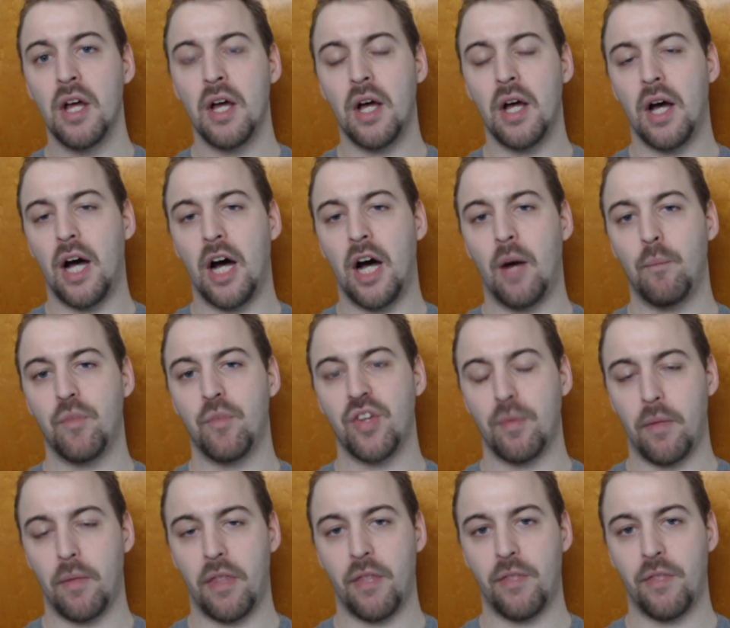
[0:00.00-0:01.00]
some
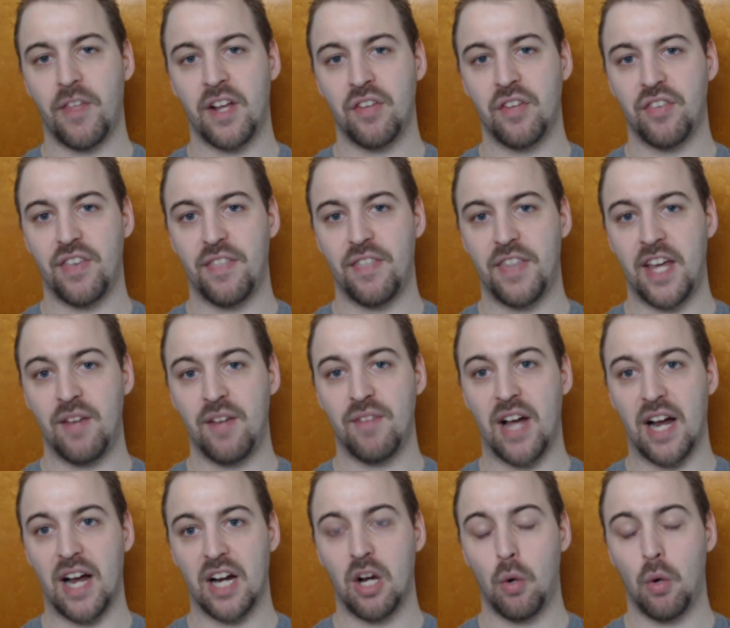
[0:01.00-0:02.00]
of the things that they've
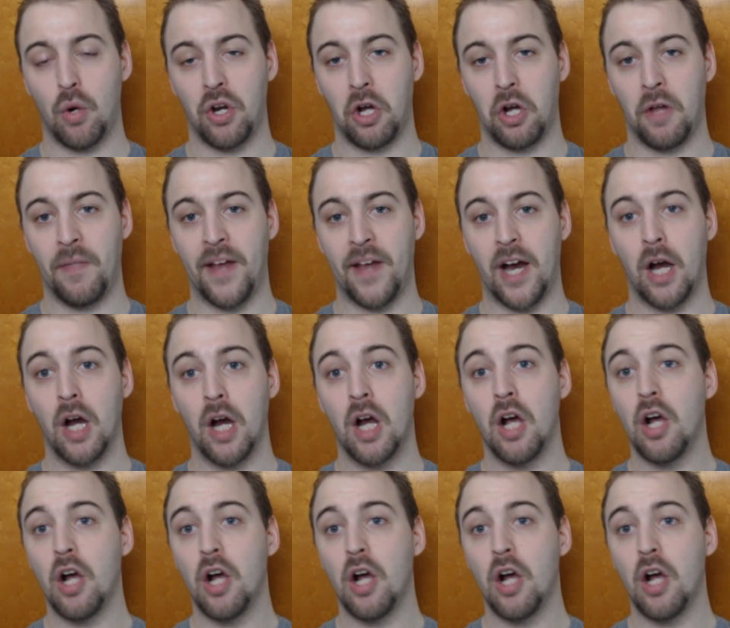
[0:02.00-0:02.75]
got going on there.